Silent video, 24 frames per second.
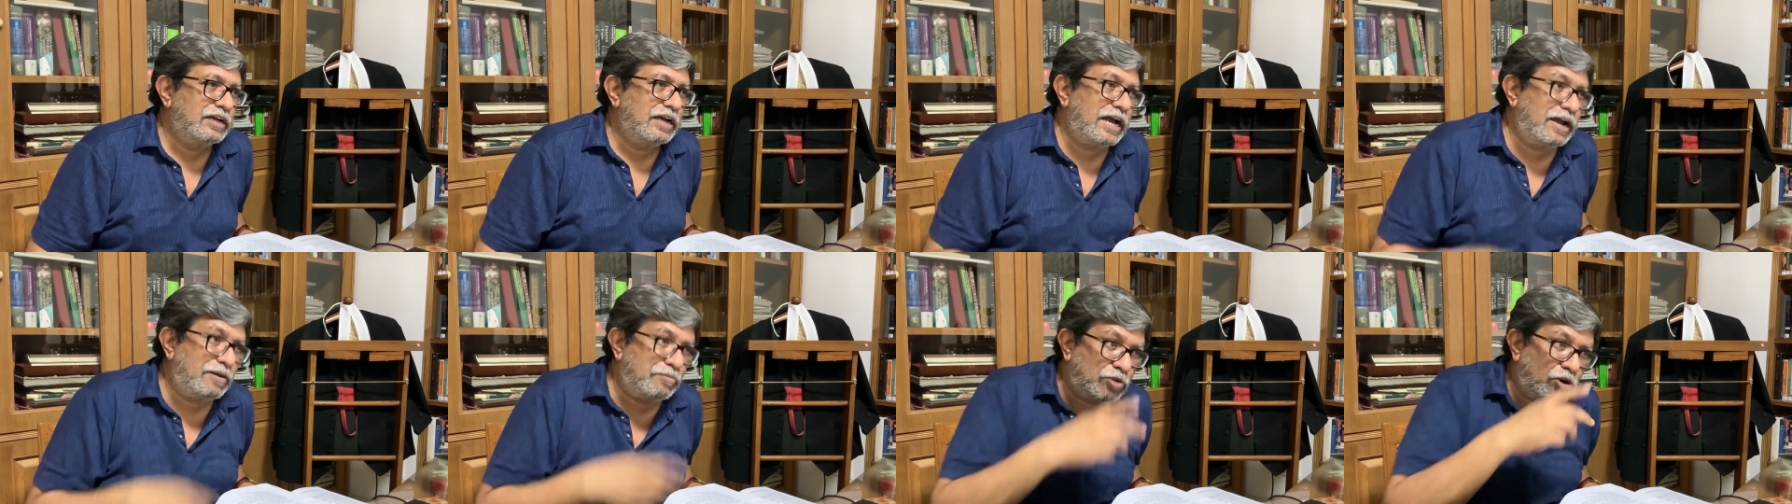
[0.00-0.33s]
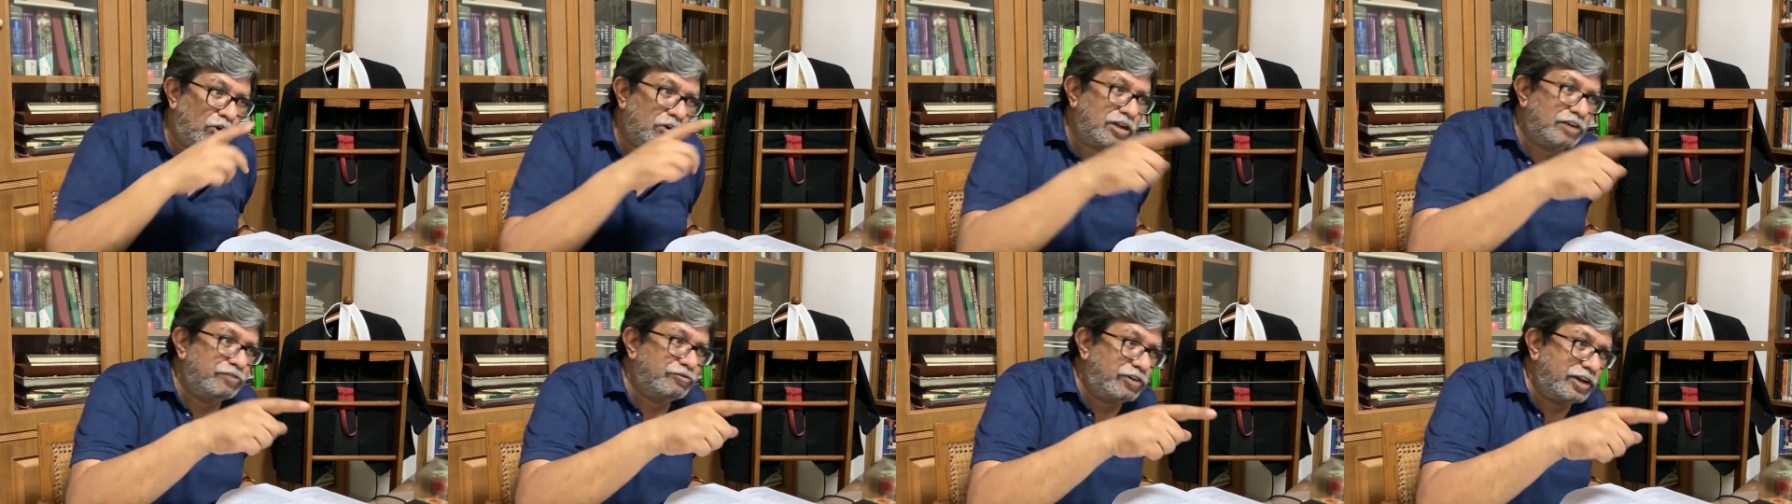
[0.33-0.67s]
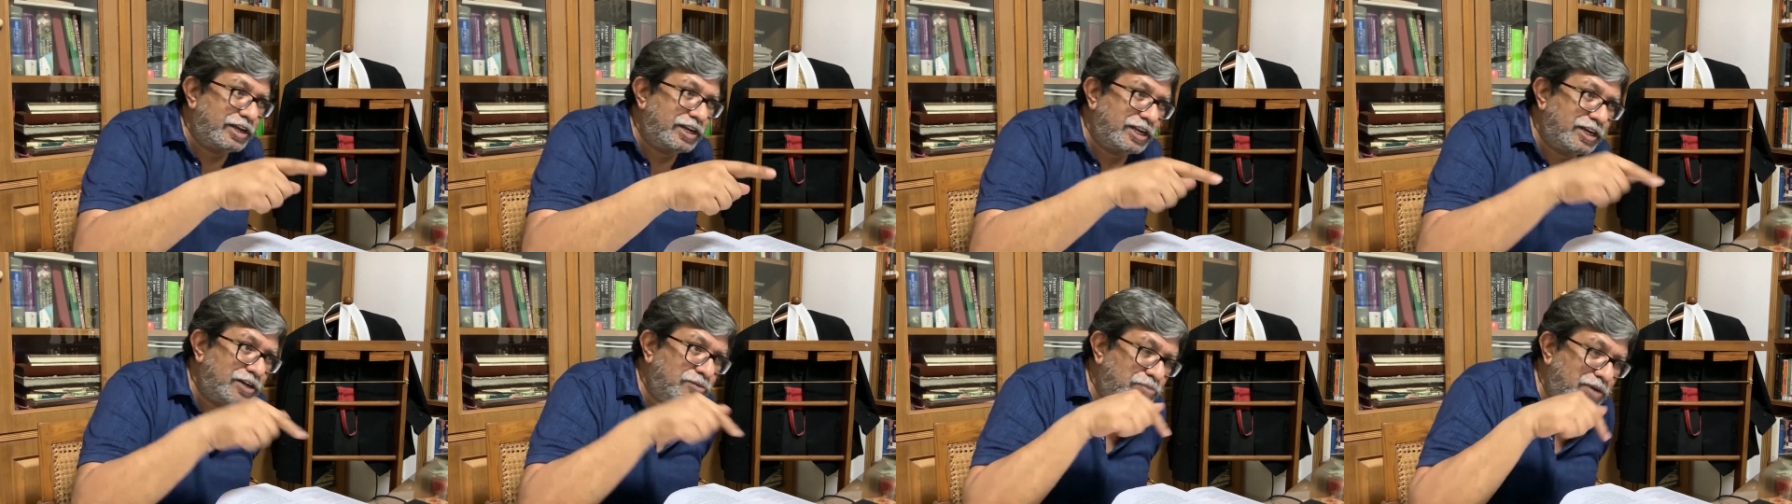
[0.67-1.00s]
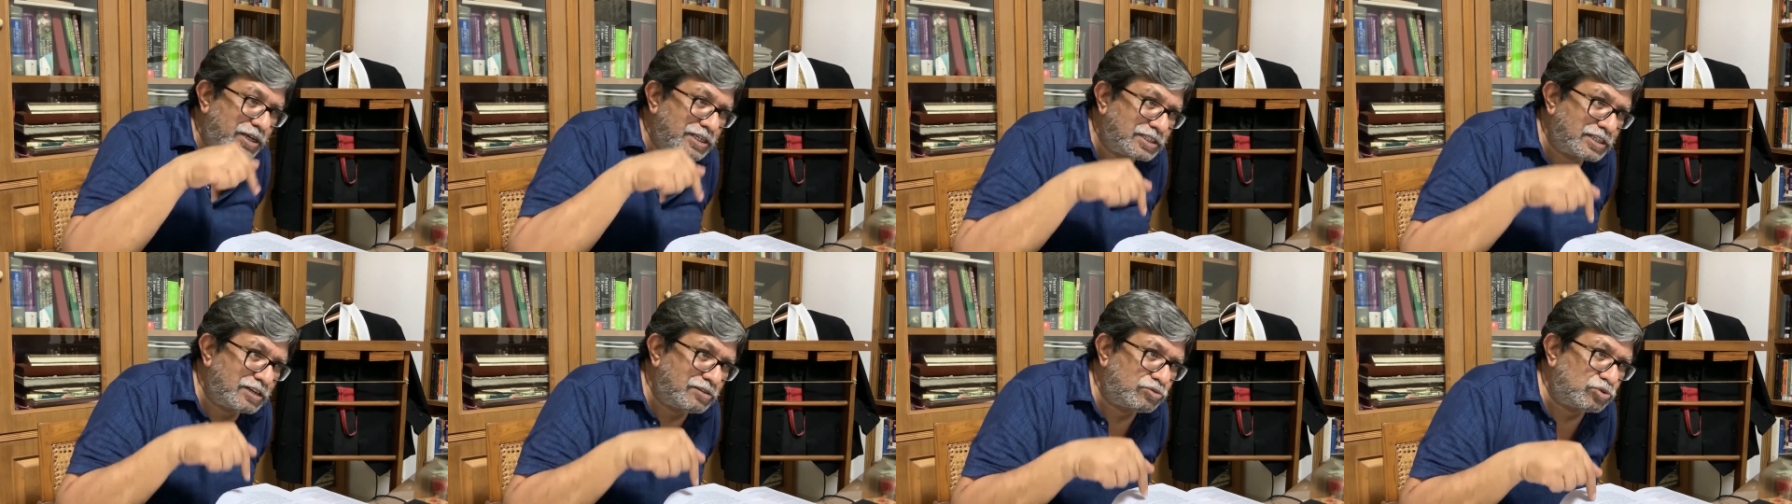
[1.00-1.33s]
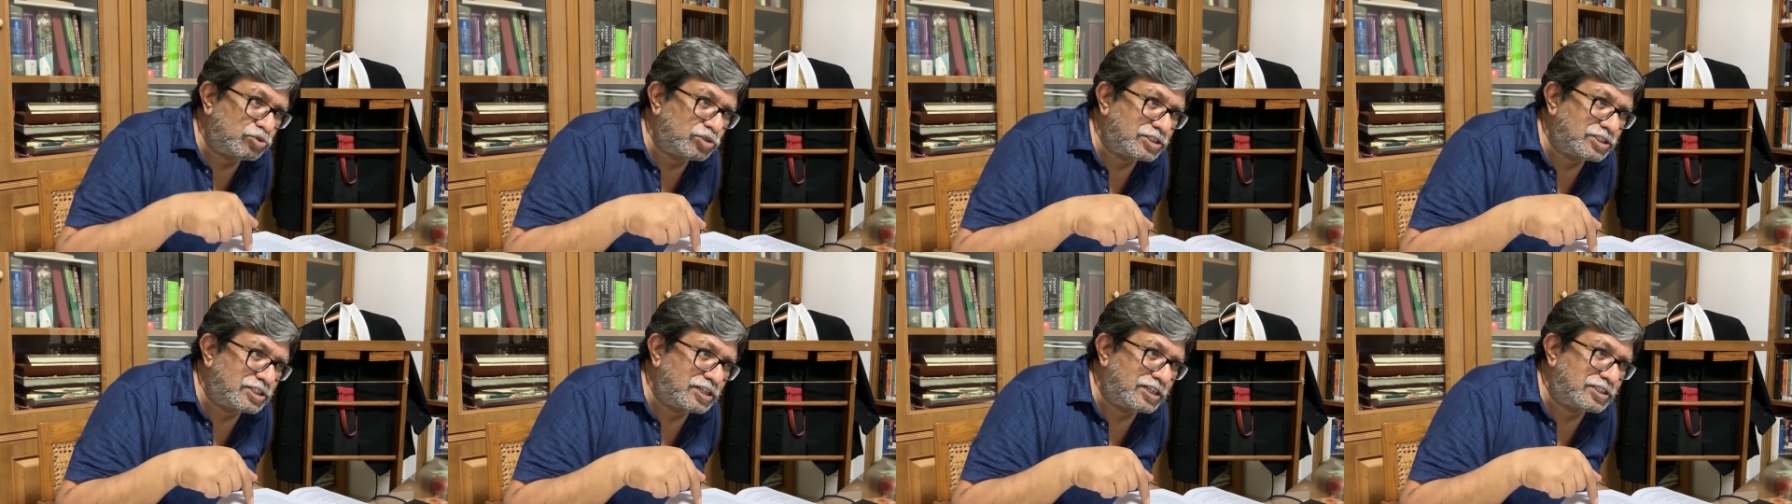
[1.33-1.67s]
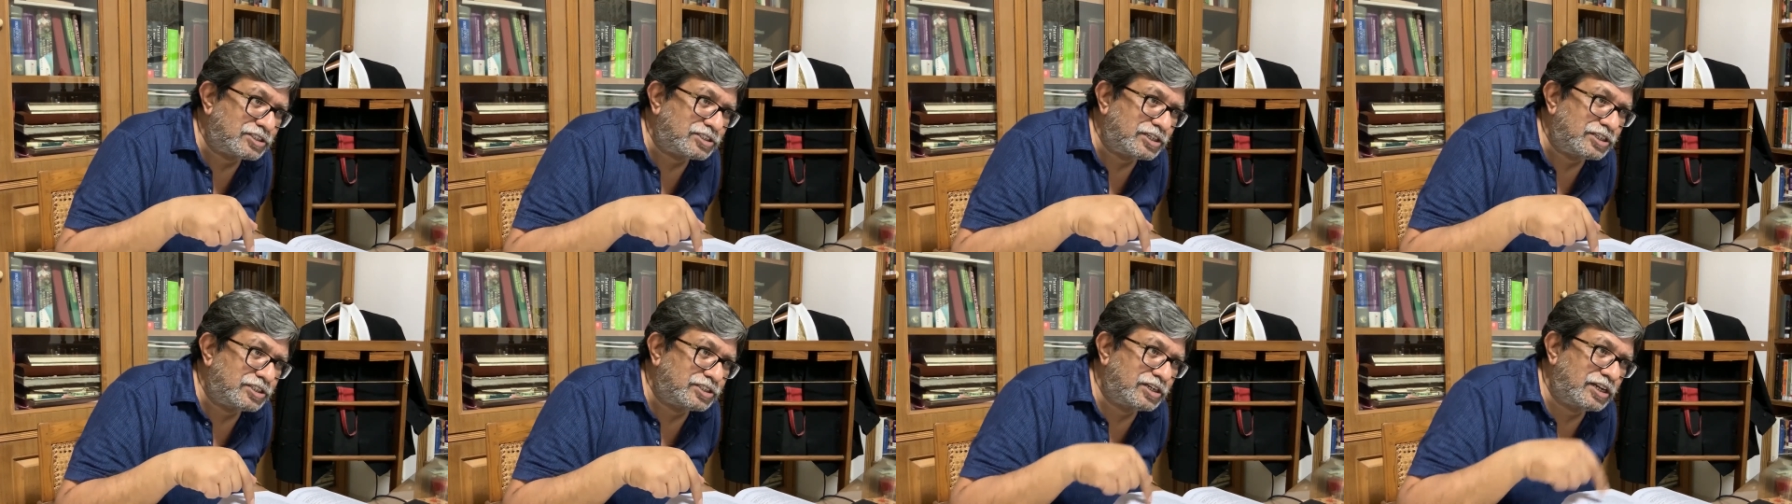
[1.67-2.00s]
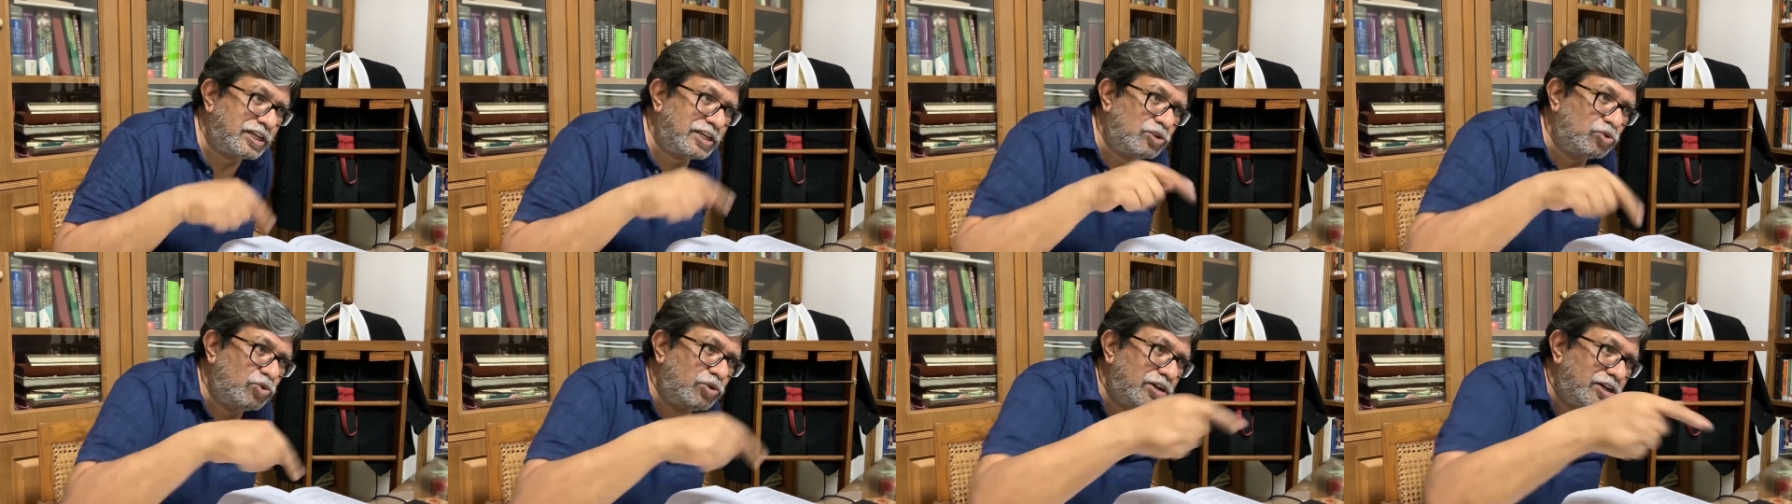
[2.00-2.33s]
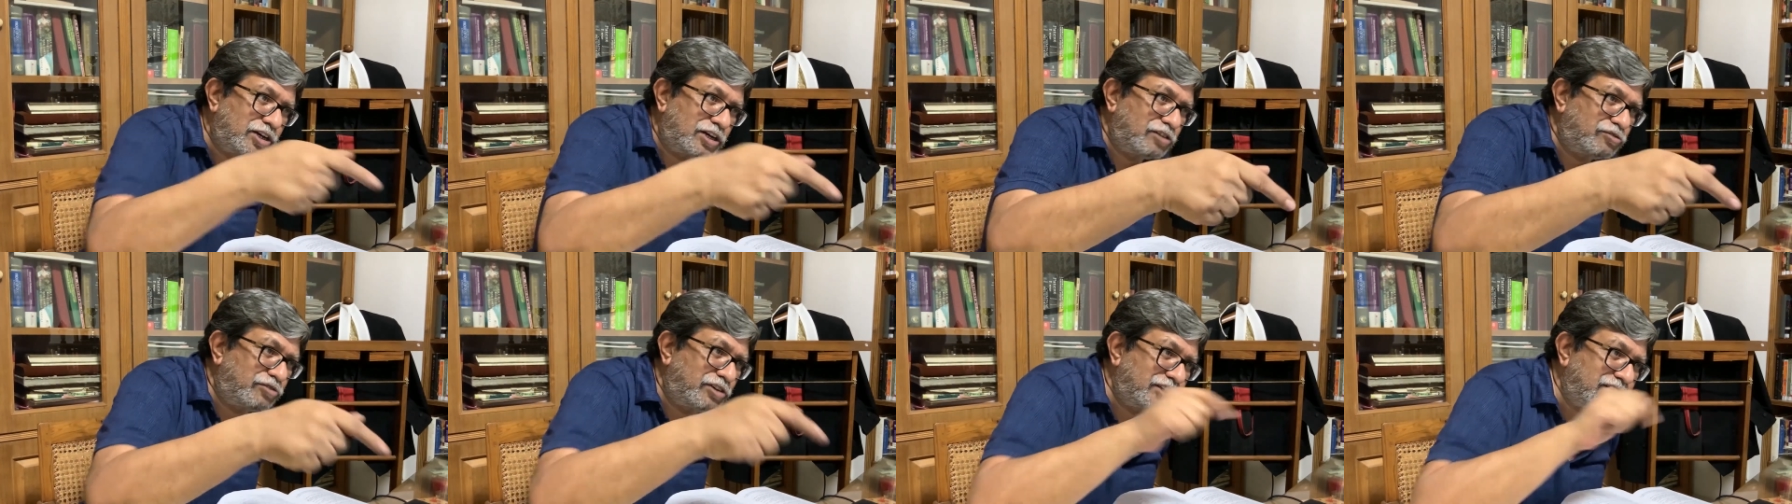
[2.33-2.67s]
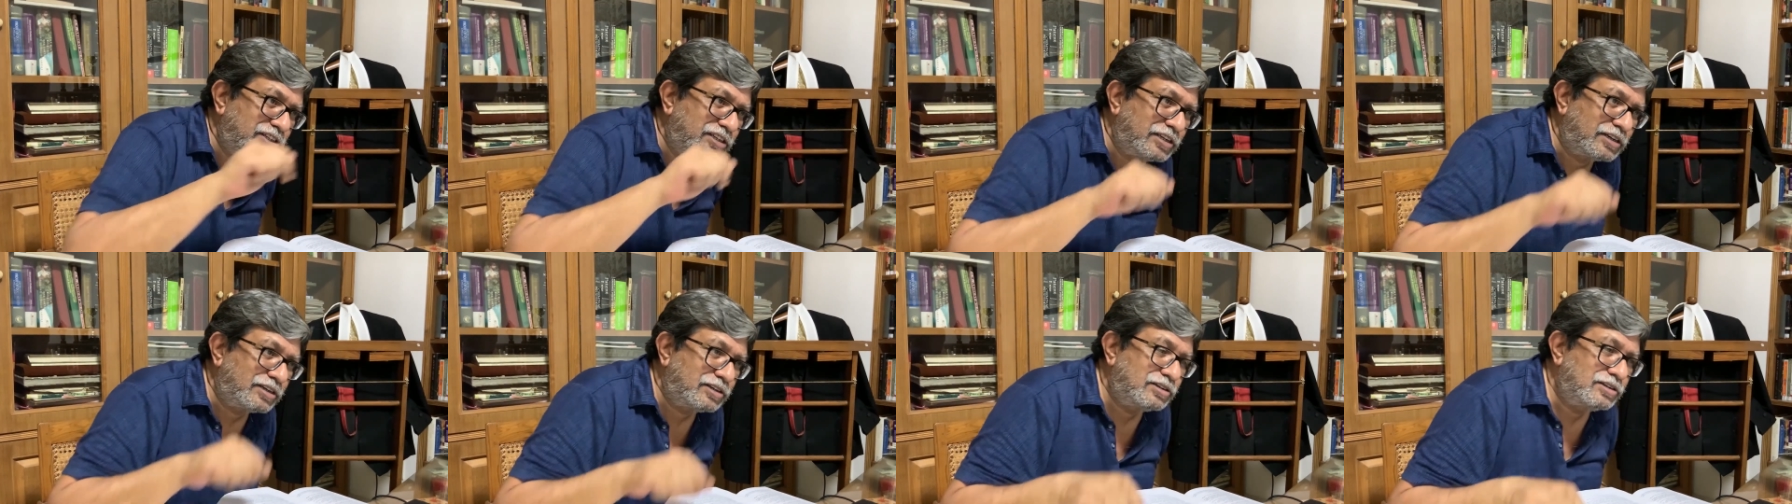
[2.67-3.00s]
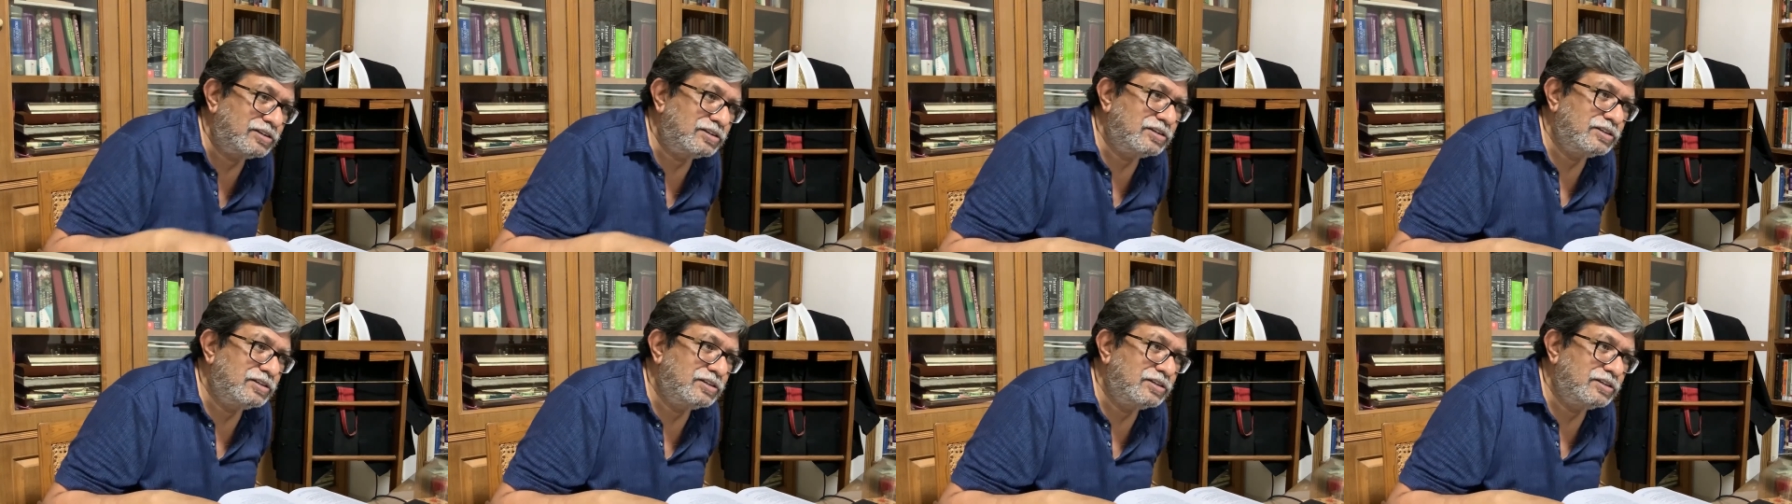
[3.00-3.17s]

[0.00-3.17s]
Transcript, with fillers: I am not confining myself to this illustration, I go a little further.